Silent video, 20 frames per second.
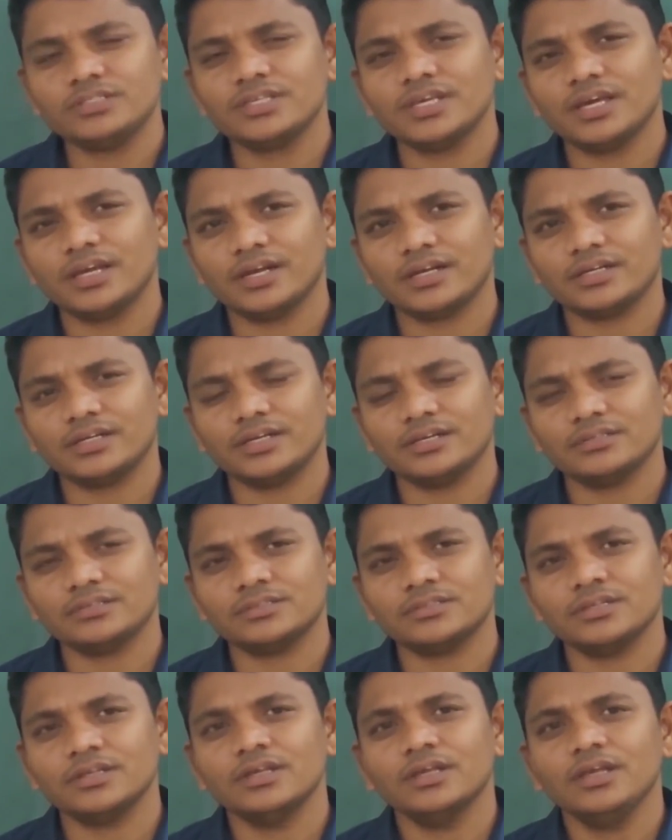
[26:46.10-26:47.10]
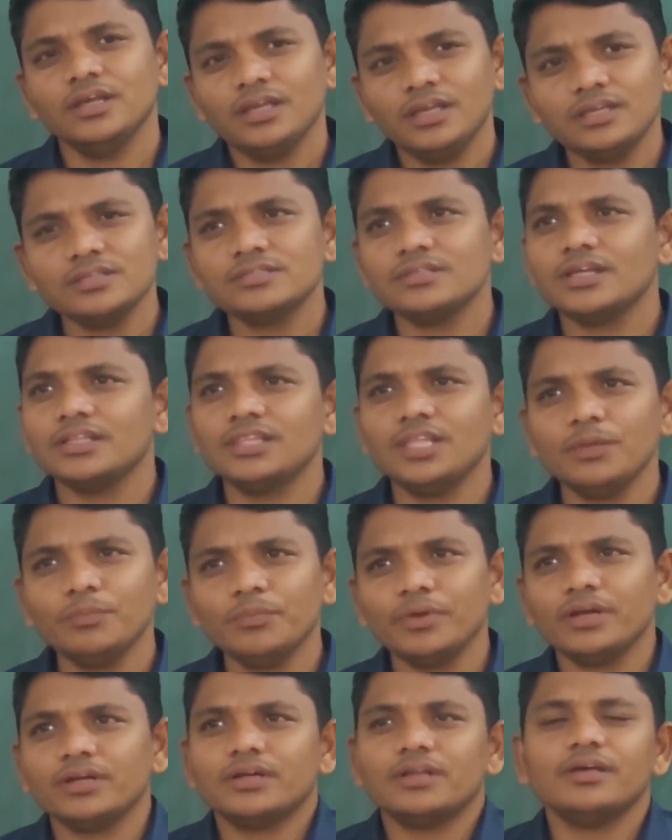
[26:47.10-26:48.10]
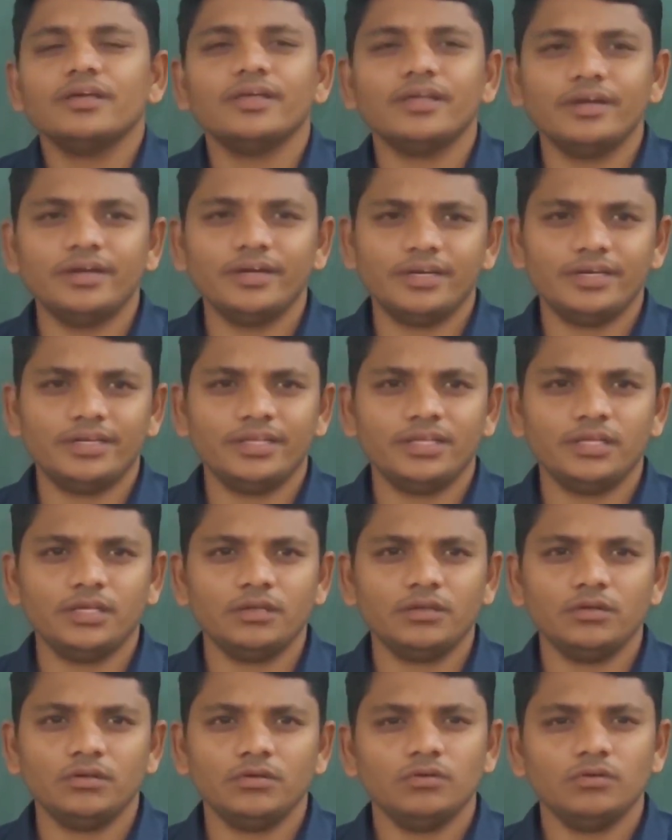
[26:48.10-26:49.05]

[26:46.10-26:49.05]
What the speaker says: characters, is nothing but a heredity.